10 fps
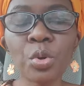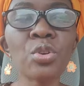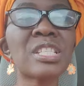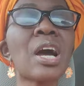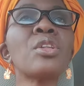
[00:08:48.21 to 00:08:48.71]

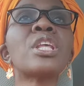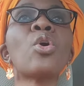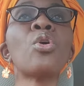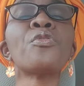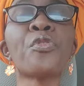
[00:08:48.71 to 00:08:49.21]
Because now the
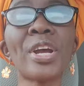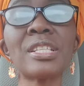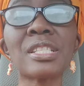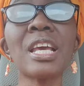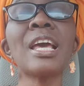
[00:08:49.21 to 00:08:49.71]
old
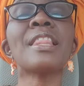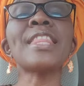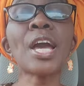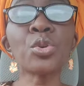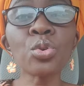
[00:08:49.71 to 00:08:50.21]
friends,
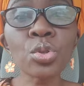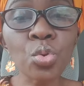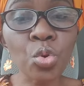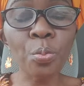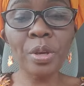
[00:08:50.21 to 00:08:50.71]
they are used
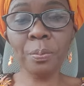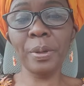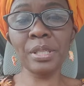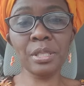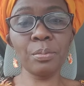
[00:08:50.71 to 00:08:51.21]
to you being
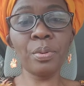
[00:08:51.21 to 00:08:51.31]
petty.